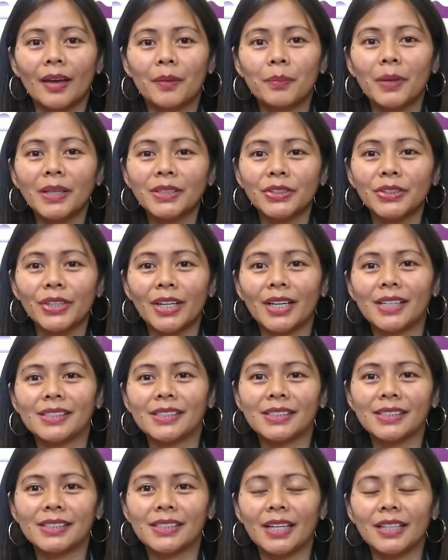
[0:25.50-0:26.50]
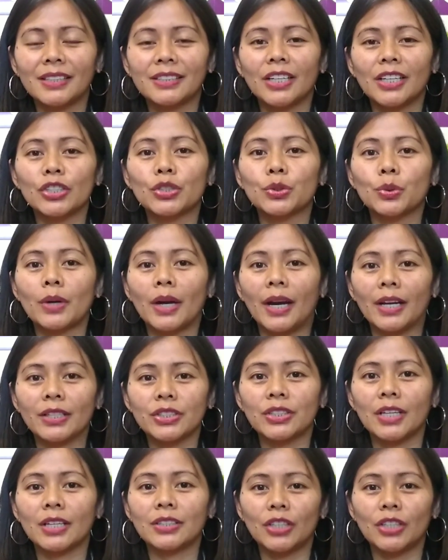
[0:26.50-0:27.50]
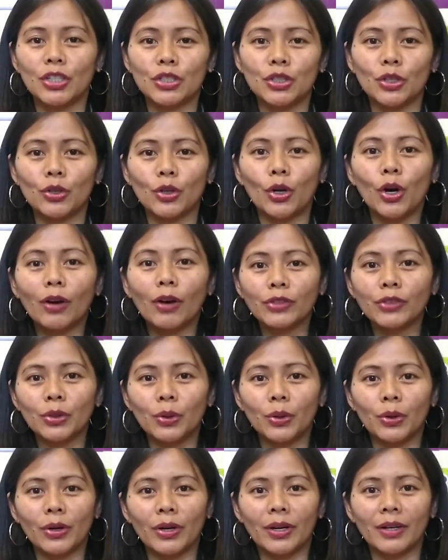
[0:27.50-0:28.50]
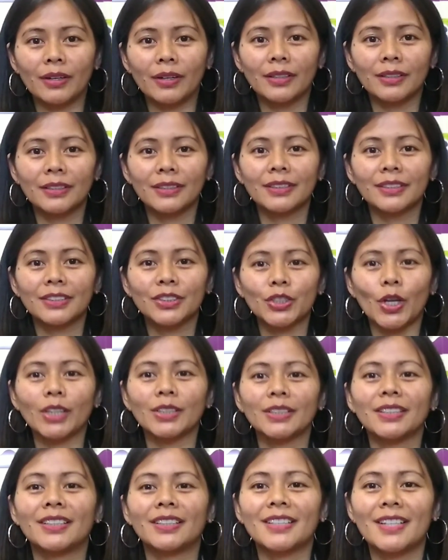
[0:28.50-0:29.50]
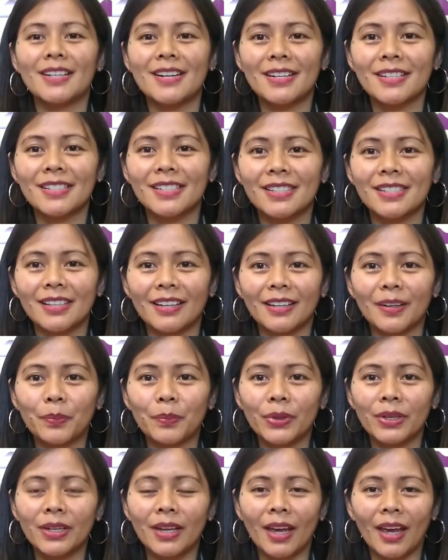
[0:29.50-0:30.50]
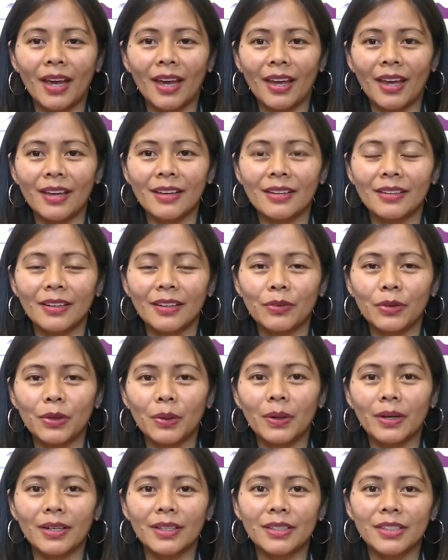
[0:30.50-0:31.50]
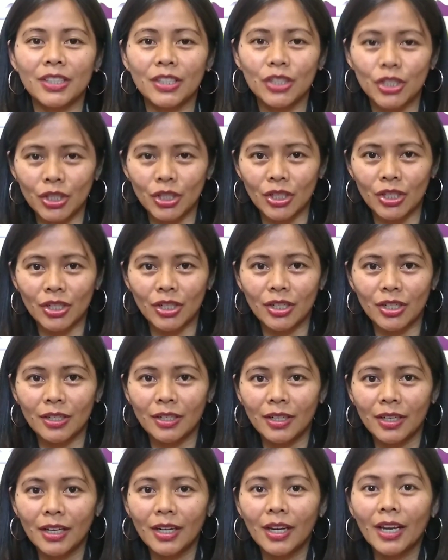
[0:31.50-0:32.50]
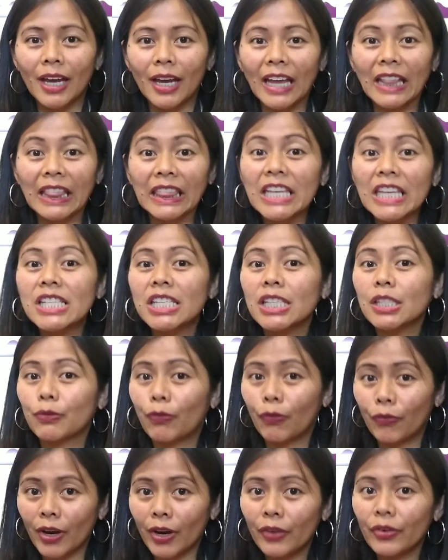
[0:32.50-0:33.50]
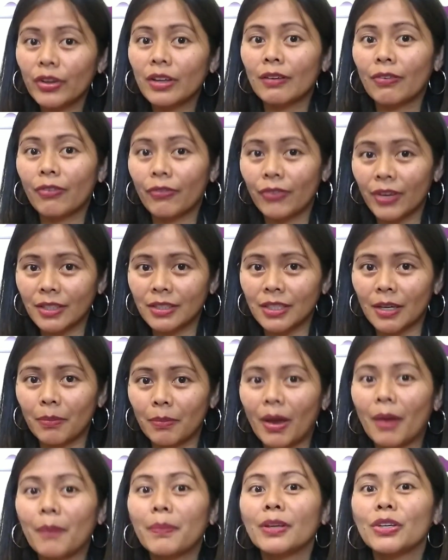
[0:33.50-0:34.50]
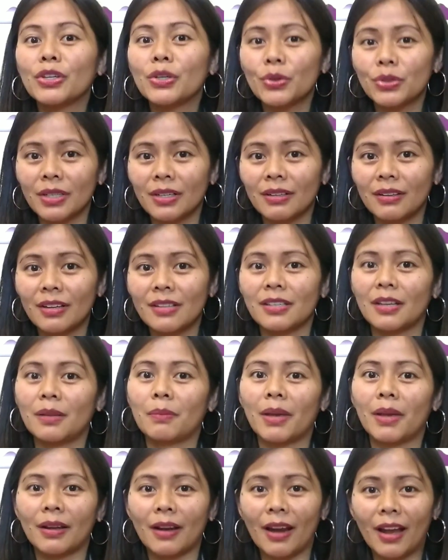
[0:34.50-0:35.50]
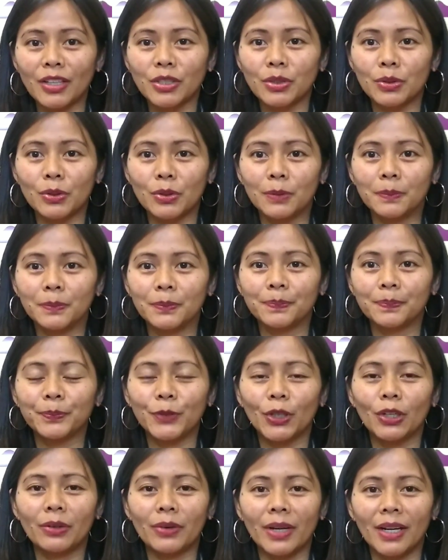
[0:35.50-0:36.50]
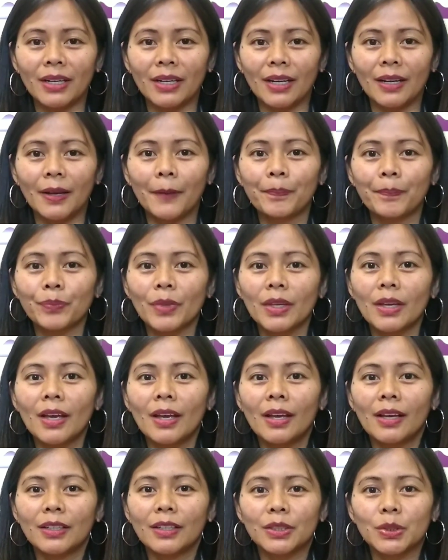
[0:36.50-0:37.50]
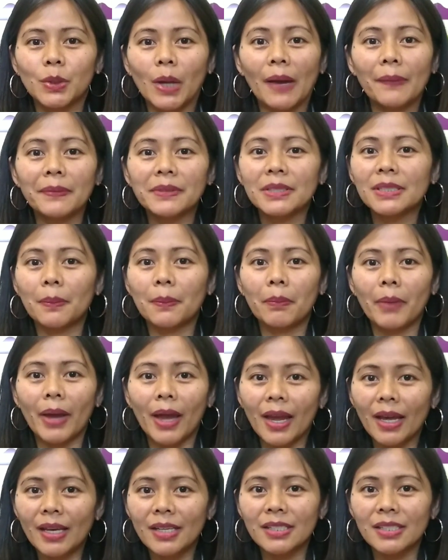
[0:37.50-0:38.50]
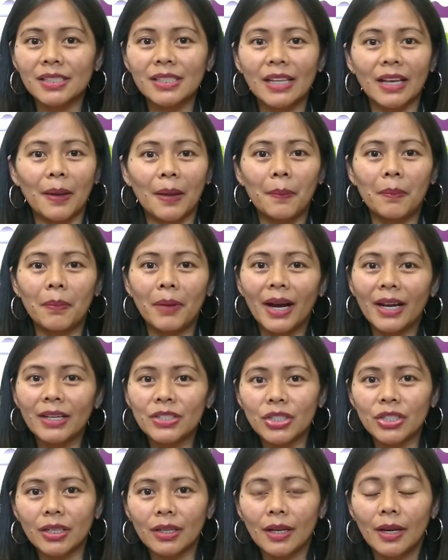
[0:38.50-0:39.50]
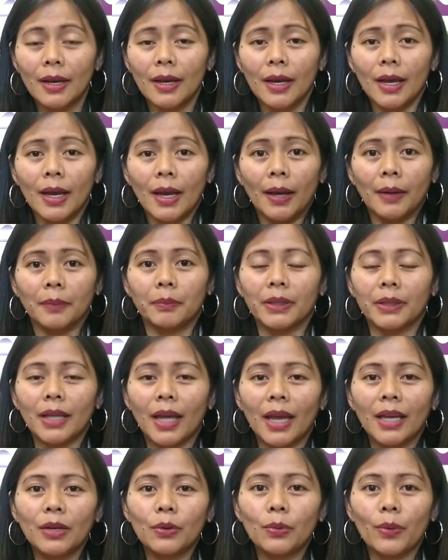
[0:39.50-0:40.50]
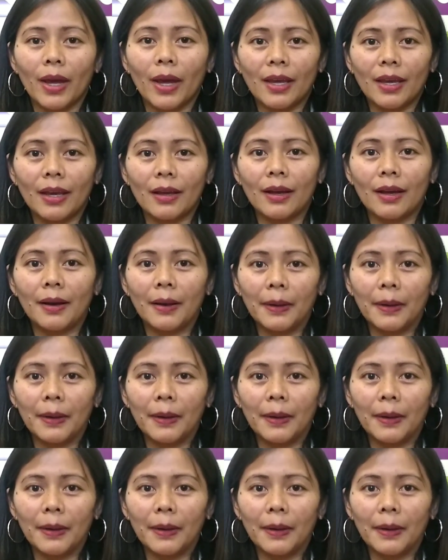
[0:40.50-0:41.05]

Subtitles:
materials just to catch the attention of your toddlers, pre-K, if you are a teacher. And this is very effective. I've been using this in my classroom already, so I'm just amazed. It's like a magic. But anyway,